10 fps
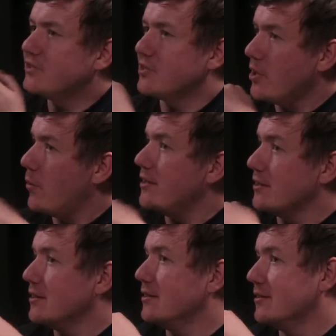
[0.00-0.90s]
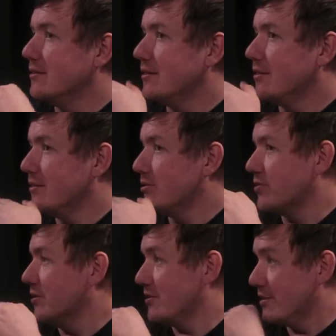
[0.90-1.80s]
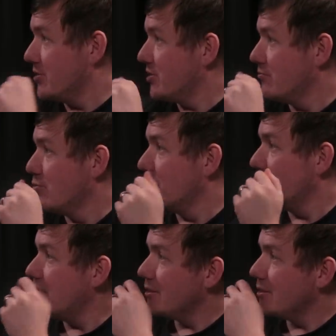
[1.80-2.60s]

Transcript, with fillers: Because there's no edit in it, in the street. It's literally raw like that,